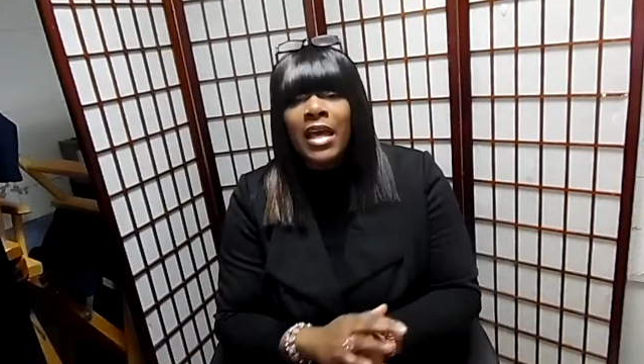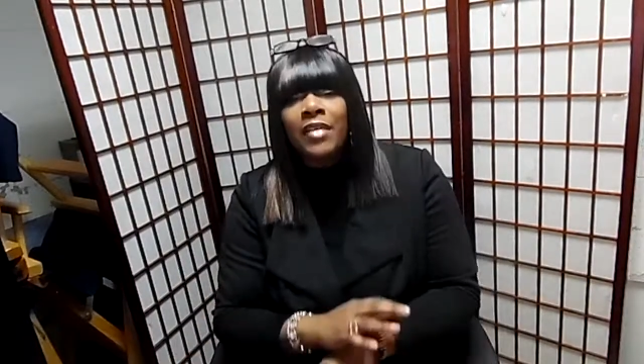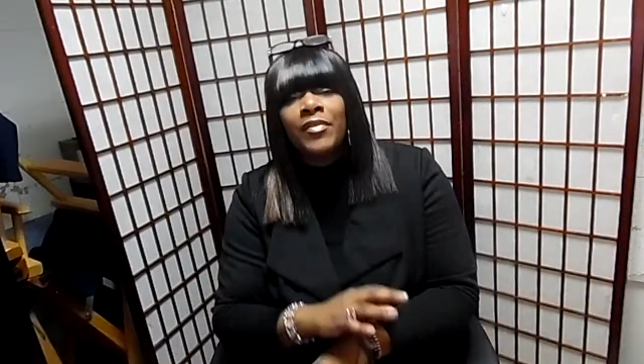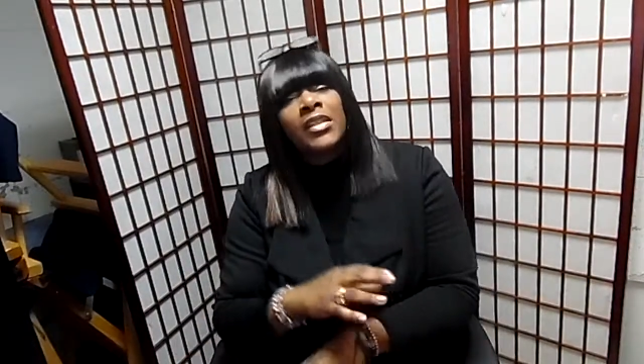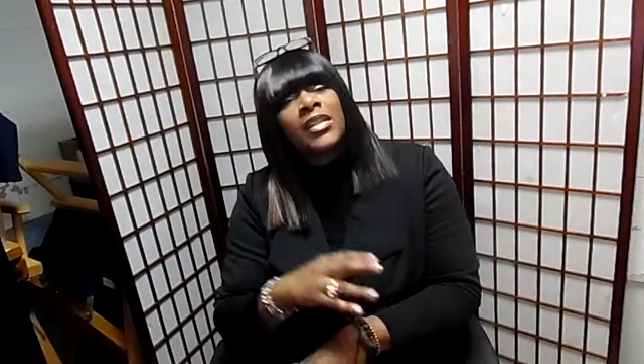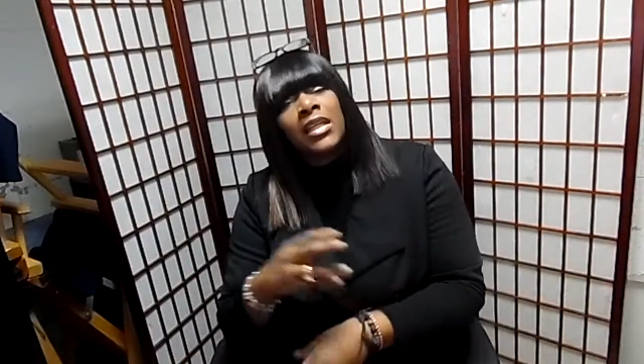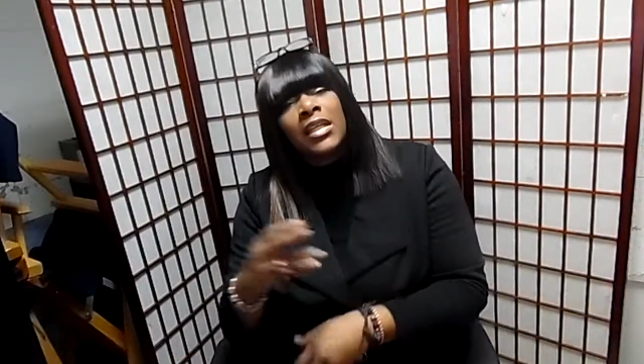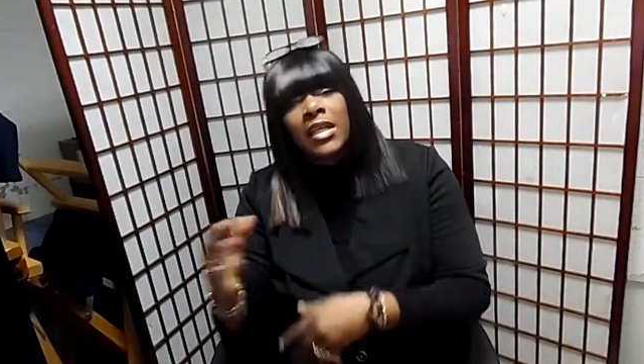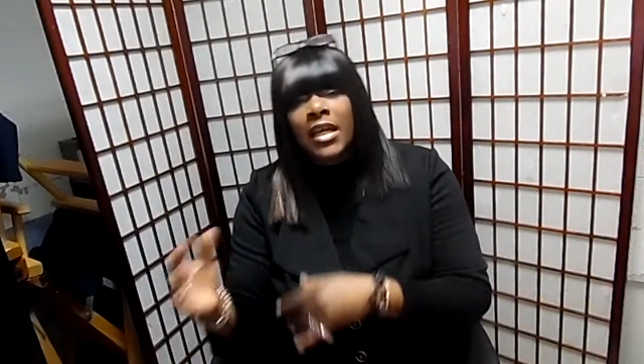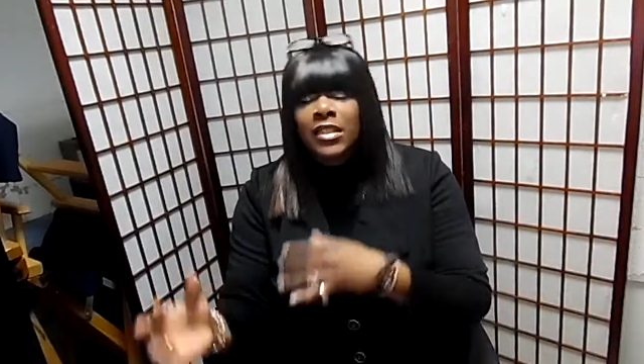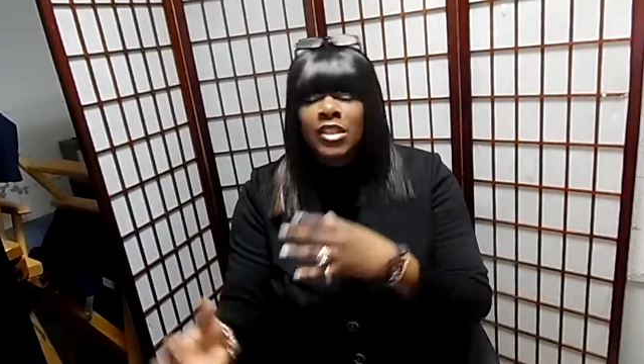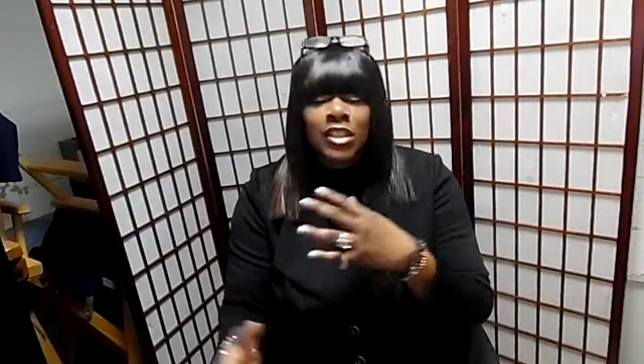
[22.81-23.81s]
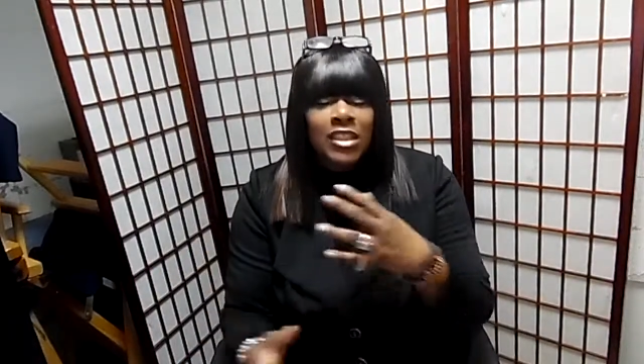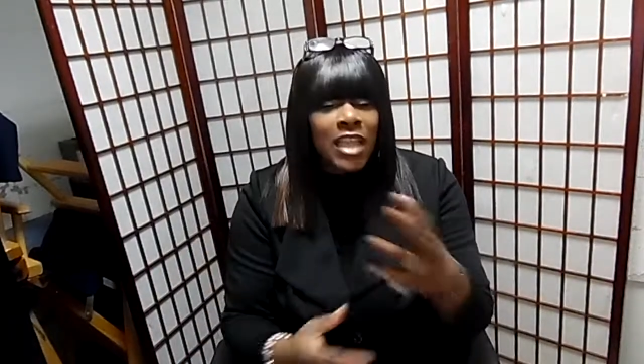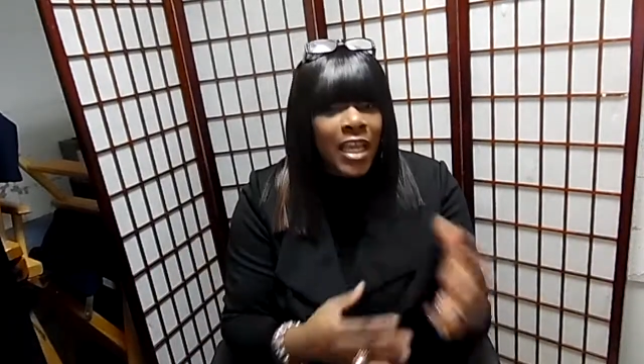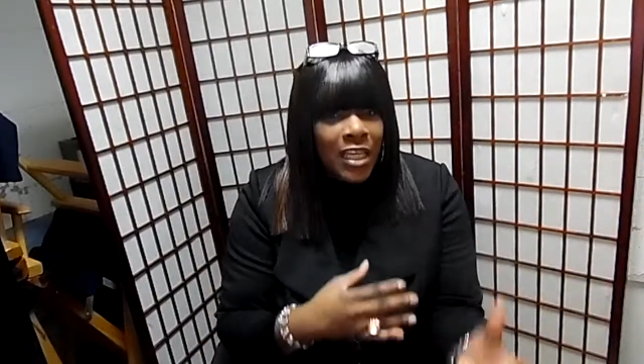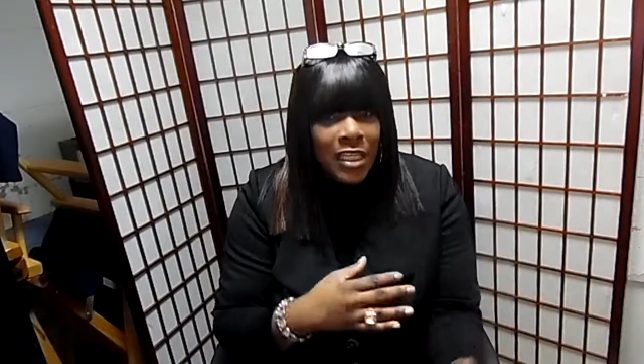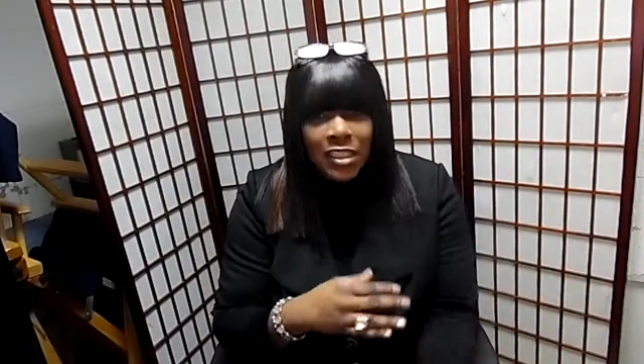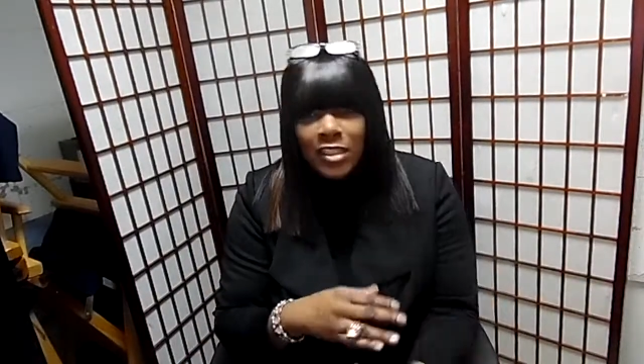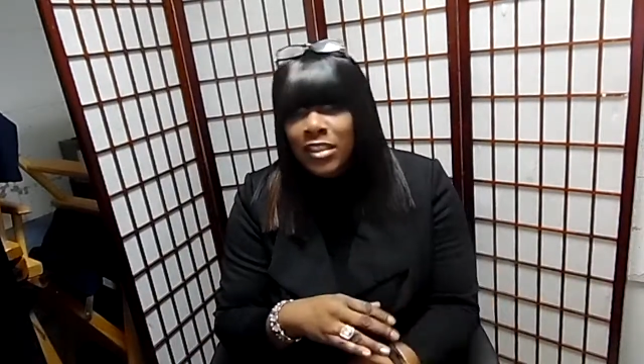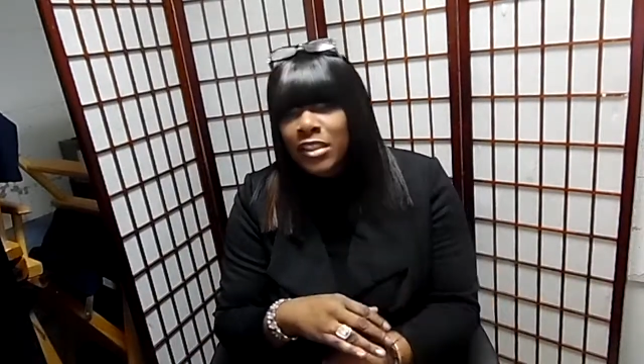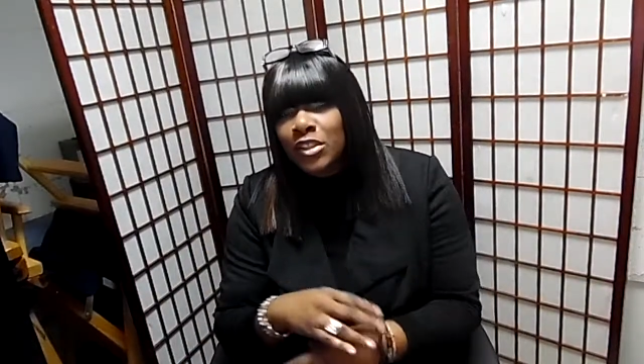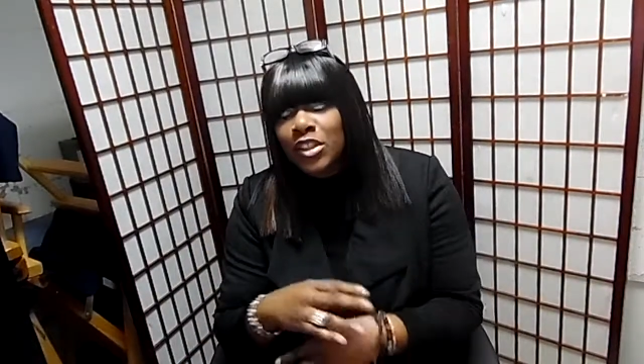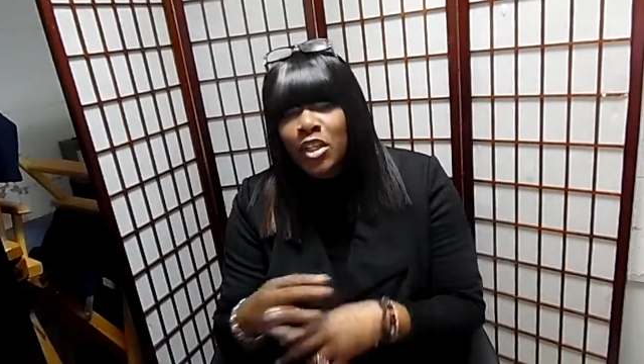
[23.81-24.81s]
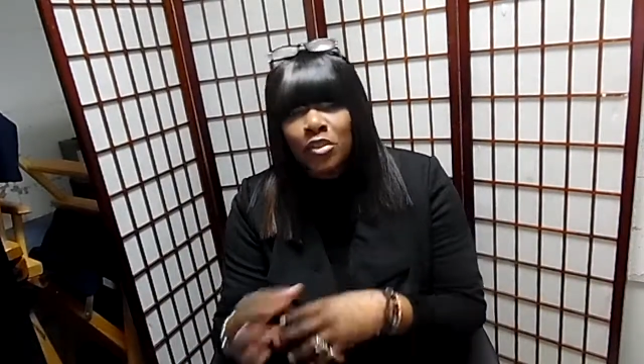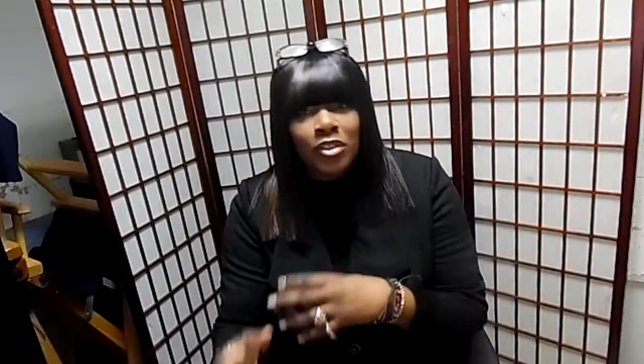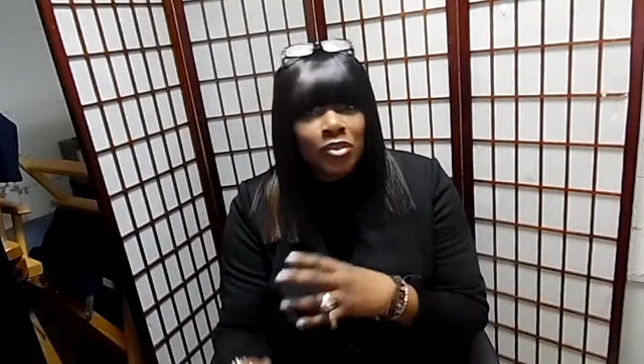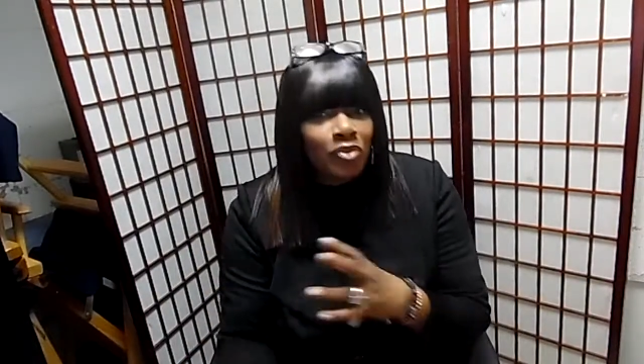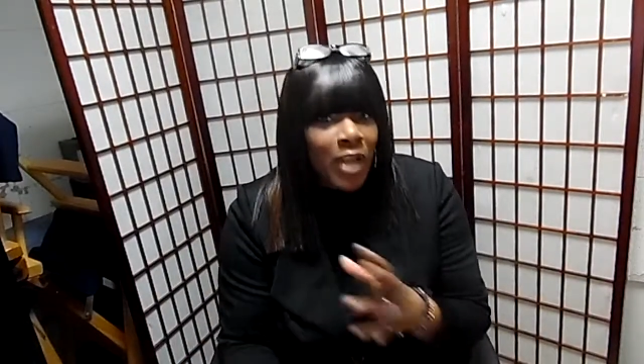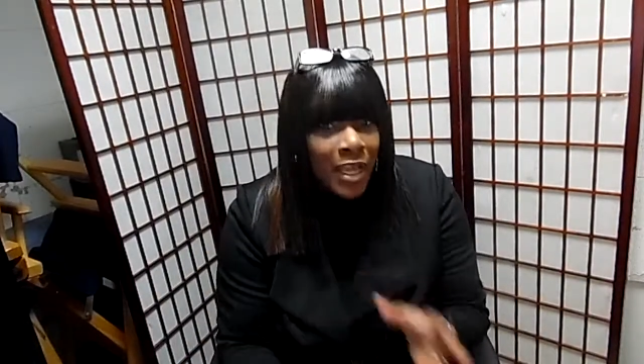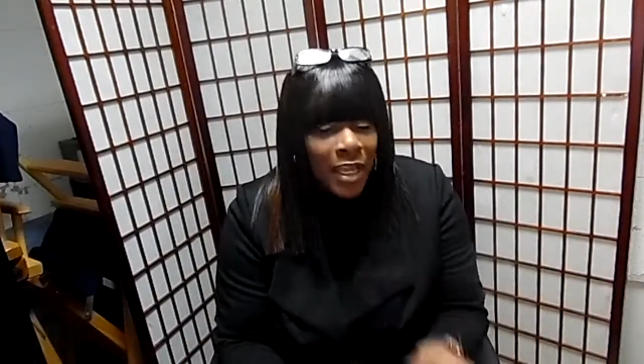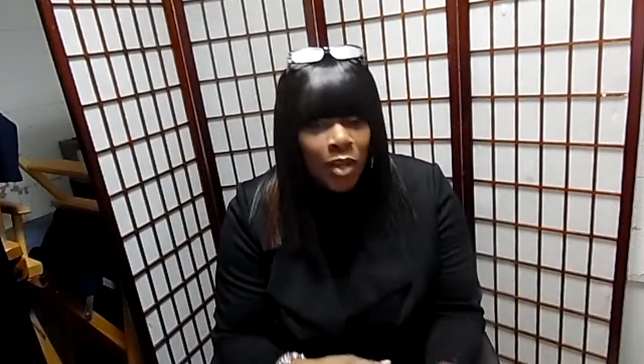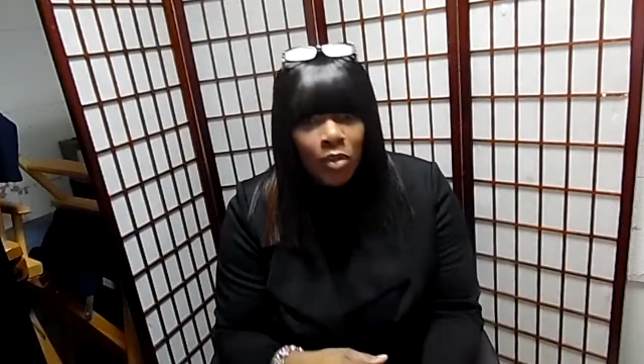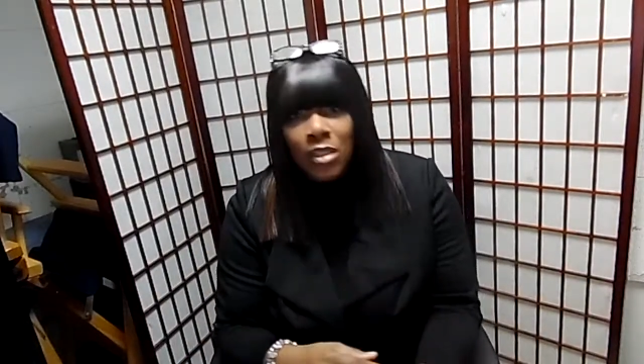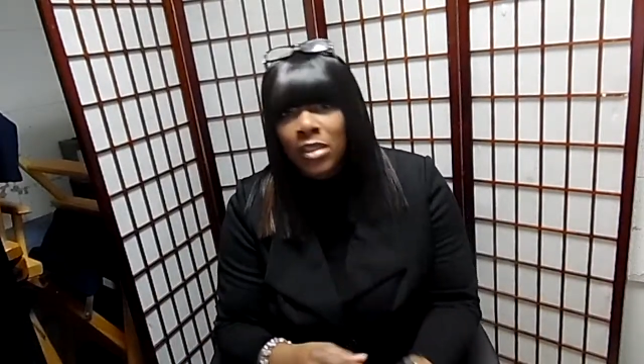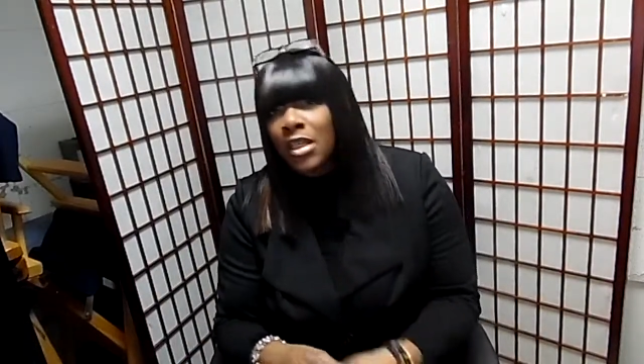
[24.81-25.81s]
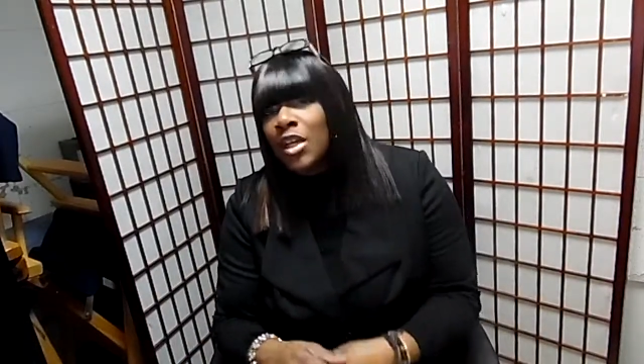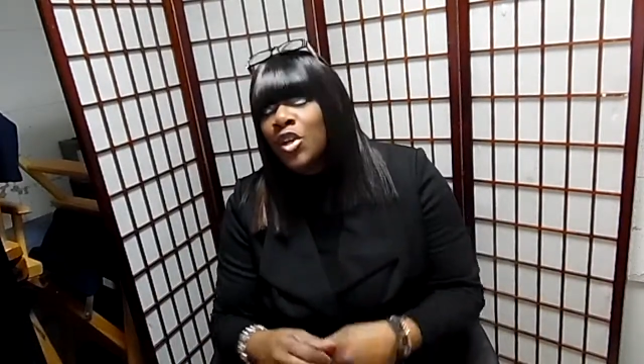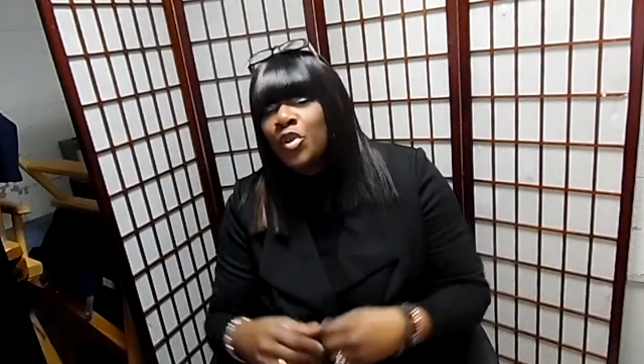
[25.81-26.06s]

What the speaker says: everything has changed and turned around and